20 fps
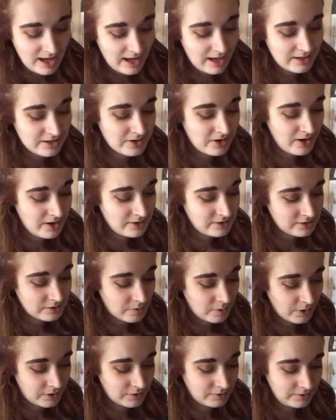and Tyler's
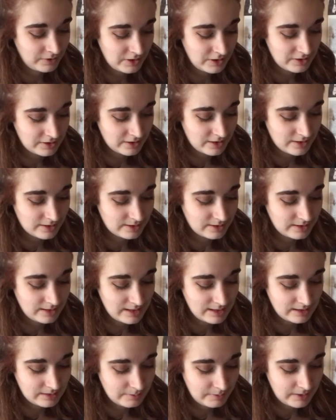squad of losers,
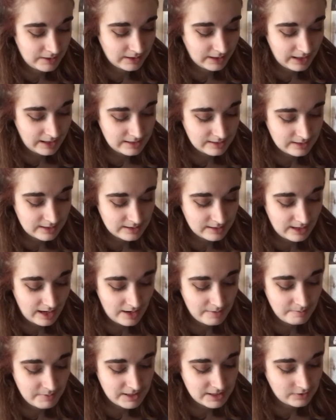discipline cases,
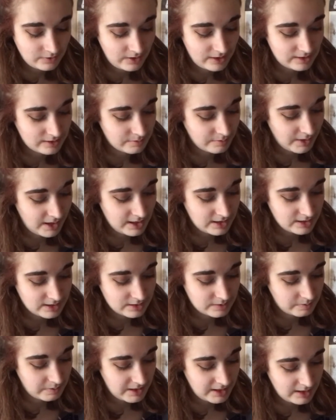and misfits might
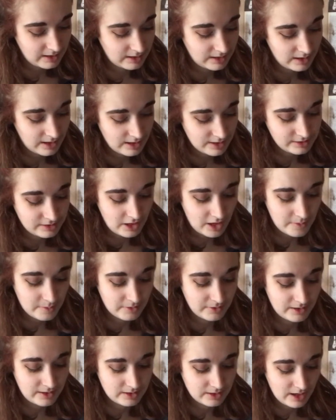just be the last hope of
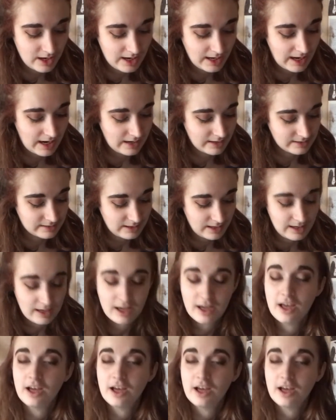the entire galaxy.